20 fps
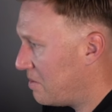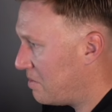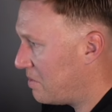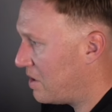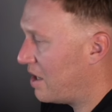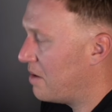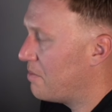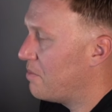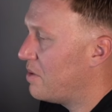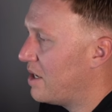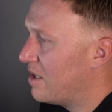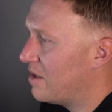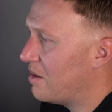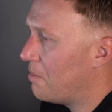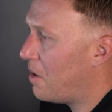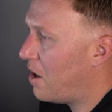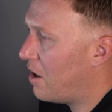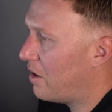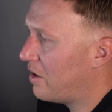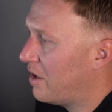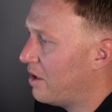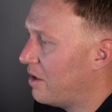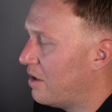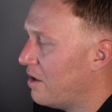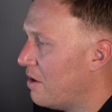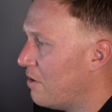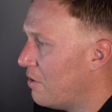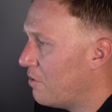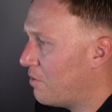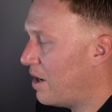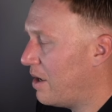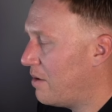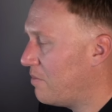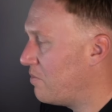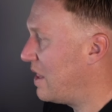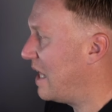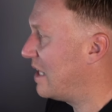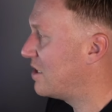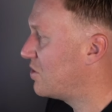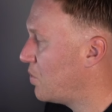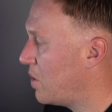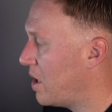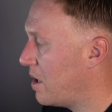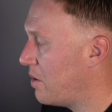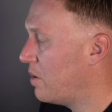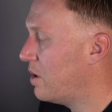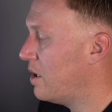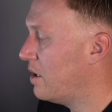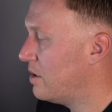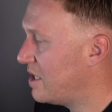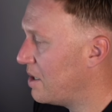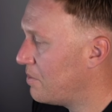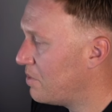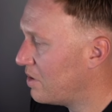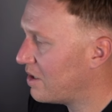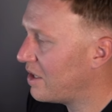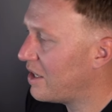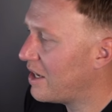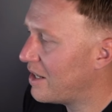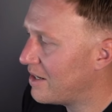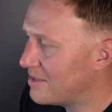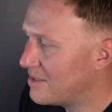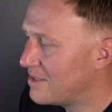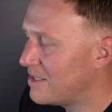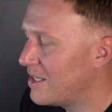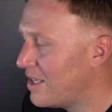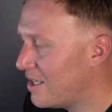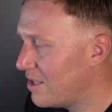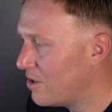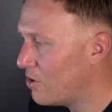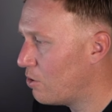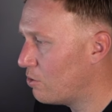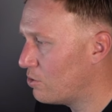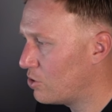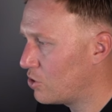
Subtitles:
going to be in the market, right? That's where we're typically going to see those